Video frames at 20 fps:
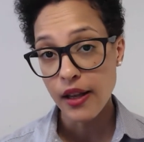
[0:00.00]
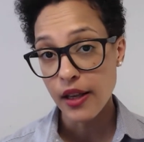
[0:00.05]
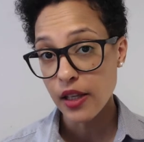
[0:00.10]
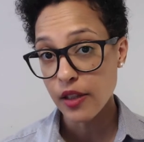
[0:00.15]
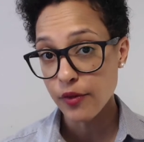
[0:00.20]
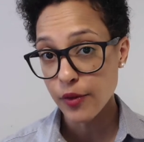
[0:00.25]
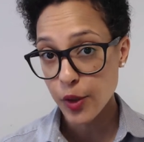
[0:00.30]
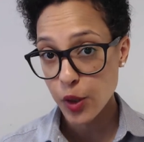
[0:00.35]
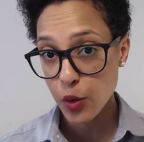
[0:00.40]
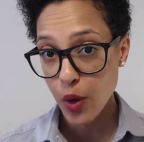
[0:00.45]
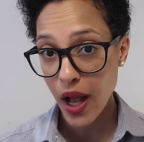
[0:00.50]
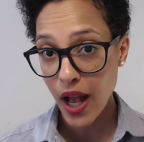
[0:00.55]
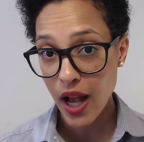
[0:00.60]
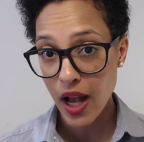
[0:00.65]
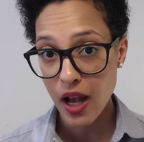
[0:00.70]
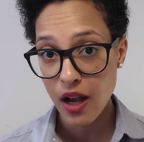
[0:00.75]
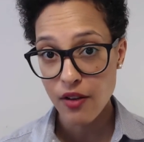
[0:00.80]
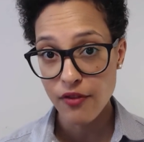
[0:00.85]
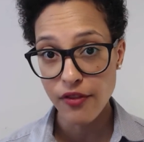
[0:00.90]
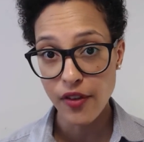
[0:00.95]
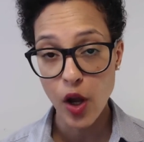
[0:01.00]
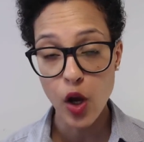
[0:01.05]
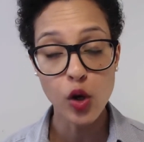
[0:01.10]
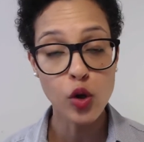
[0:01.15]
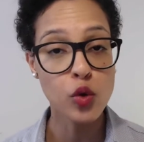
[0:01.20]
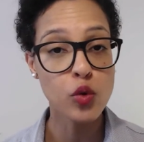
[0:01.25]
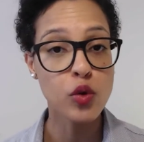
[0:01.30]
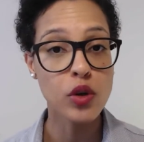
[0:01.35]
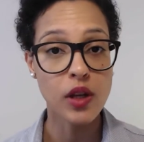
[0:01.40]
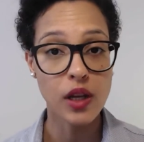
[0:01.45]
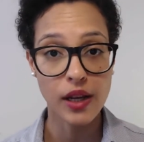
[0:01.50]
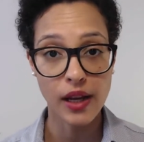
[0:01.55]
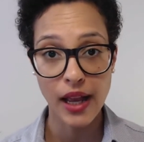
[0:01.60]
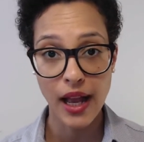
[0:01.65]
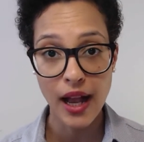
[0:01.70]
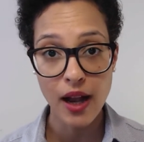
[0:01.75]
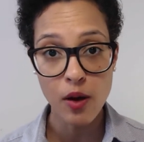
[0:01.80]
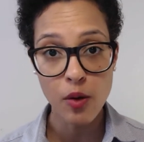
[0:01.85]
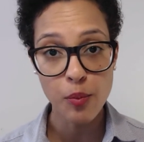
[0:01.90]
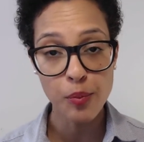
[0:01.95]
If you have a Google
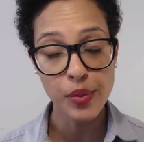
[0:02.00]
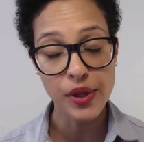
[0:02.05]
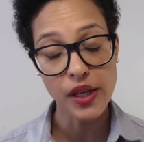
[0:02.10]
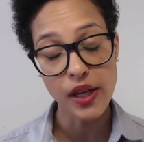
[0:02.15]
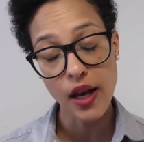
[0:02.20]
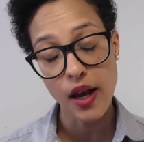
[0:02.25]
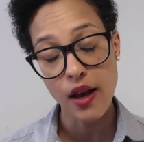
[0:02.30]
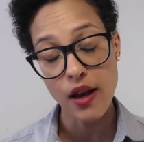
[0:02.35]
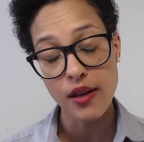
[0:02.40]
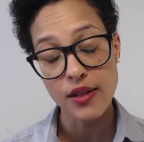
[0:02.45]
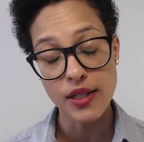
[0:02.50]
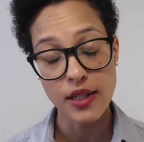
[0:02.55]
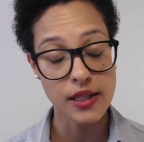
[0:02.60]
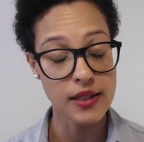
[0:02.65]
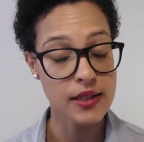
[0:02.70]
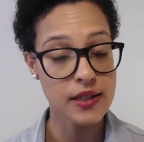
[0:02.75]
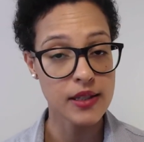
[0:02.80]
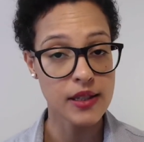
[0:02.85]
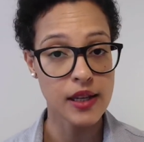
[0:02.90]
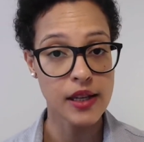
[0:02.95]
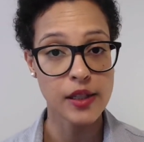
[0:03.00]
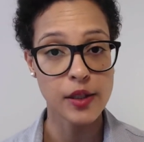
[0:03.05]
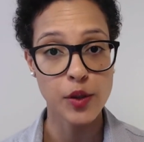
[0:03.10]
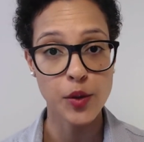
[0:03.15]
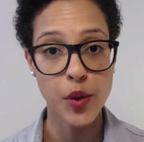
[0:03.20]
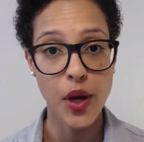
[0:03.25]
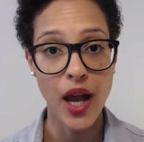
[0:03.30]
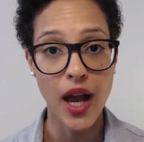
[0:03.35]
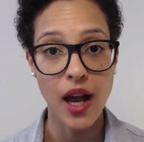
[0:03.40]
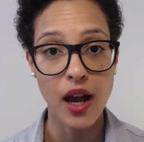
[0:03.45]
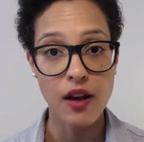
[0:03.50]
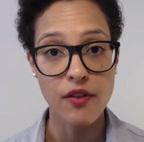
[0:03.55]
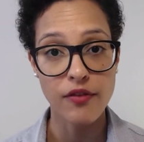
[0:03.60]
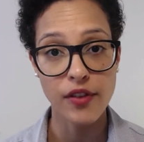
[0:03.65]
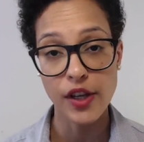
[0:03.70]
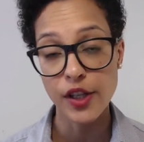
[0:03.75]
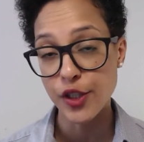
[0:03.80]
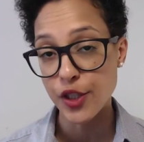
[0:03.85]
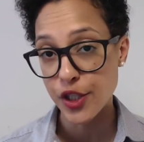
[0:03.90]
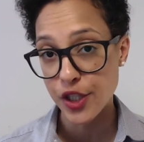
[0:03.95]
account because, let's say, you have
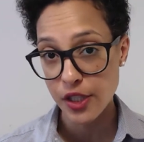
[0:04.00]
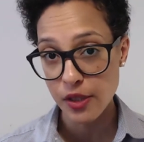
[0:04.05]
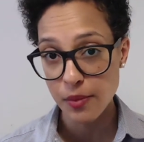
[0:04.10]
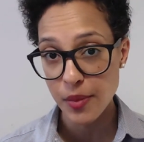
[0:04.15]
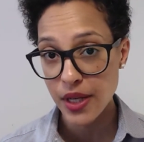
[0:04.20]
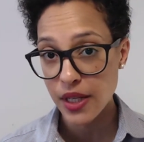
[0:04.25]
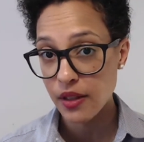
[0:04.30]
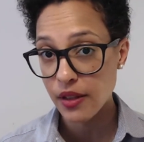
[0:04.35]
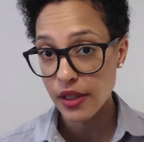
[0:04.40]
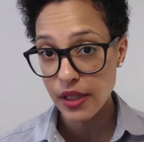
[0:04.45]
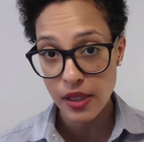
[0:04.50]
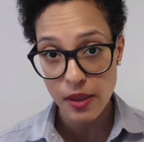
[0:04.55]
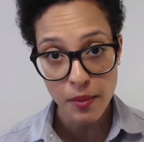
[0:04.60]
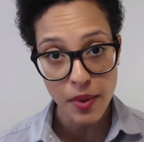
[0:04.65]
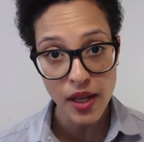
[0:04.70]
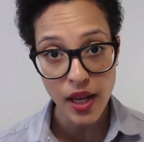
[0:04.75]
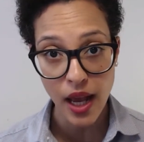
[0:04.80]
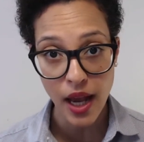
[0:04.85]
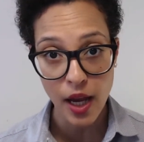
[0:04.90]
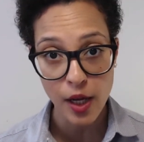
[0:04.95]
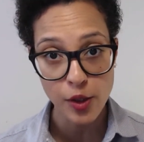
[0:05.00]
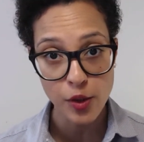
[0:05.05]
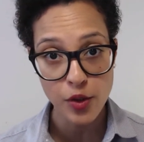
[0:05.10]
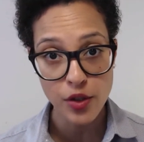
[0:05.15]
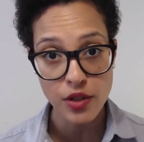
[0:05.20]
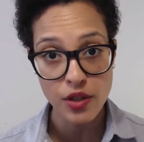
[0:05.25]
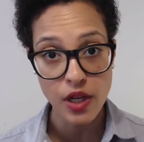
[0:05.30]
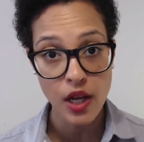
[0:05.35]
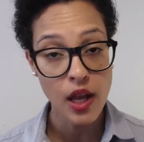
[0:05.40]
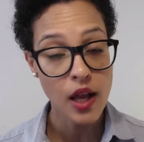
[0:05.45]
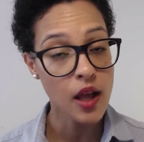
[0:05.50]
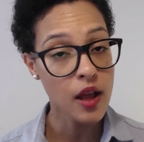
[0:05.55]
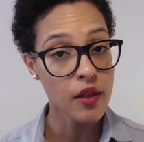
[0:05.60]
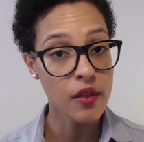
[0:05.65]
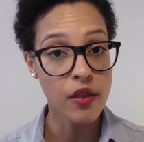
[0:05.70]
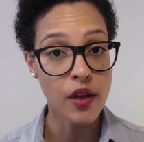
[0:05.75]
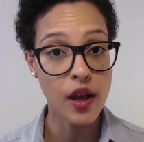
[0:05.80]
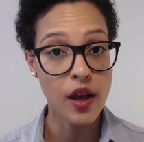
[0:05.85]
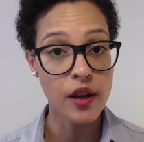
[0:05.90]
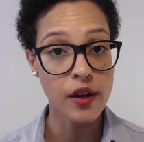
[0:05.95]
a Gmail email address,
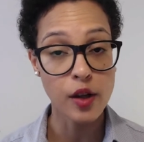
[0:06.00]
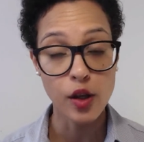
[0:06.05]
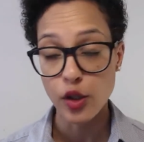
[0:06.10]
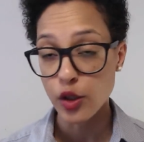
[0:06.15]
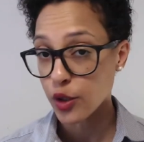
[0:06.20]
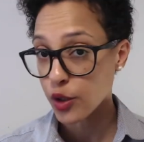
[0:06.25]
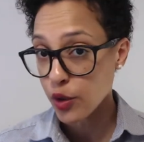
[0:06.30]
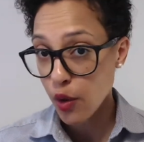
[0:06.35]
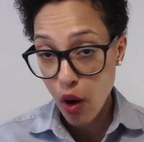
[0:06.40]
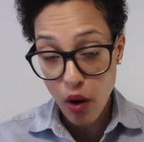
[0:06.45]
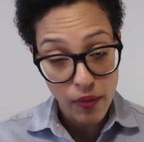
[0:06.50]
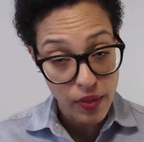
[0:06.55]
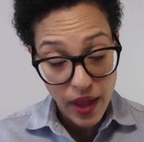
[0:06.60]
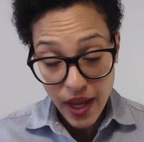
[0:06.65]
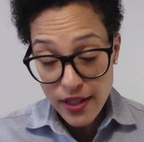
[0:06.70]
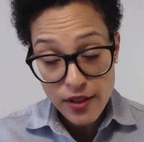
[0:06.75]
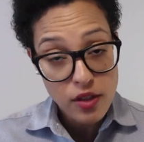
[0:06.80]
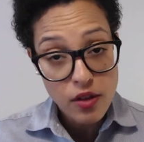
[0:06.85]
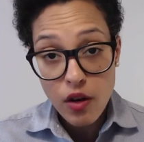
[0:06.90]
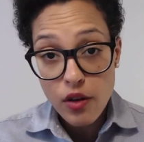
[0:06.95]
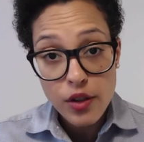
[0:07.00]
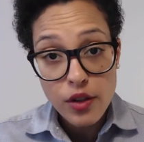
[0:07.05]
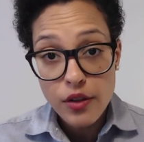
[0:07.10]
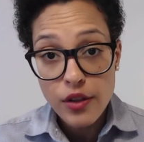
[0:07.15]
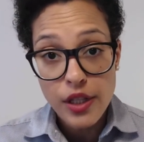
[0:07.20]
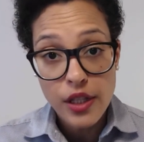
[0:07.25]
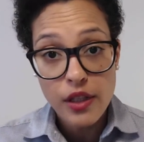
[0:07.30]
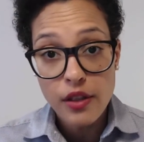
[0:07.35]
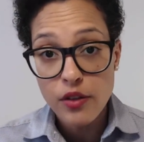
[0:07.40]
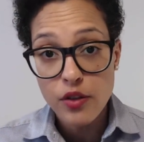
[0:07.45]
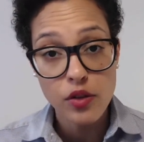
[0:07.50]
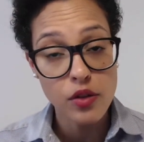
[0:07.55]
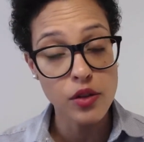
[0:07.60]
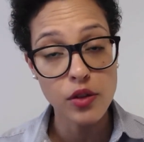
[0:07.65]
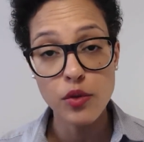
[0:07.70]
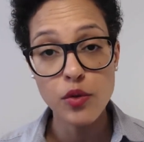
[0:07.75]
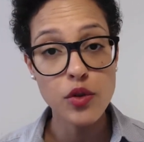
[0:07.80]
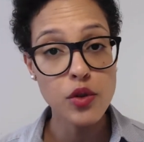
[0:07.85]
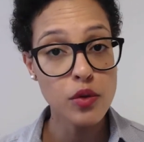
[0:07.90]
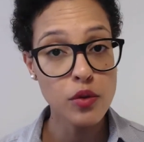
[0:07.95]
then you, that's all you need to
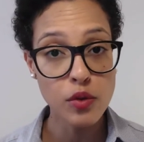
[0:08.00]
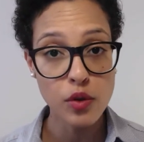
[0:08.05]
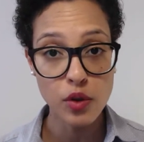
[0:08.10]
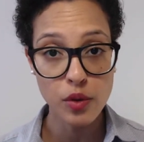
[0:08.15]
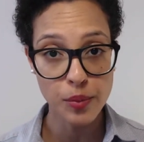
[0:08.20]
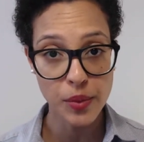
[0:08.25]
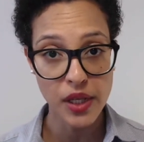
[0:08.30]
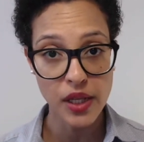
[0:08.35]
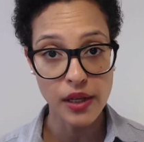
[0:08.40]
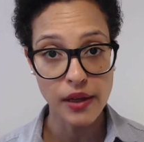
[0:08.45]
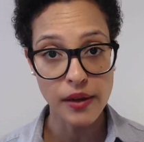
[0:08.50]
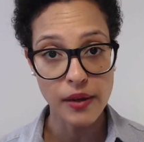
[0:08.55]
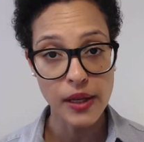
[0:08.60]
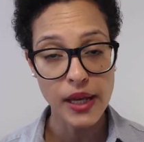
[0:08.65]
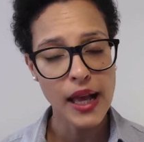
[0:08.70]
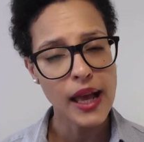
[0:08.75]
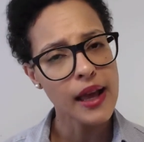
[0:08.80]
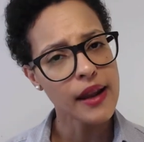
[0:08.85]
use Google Meet.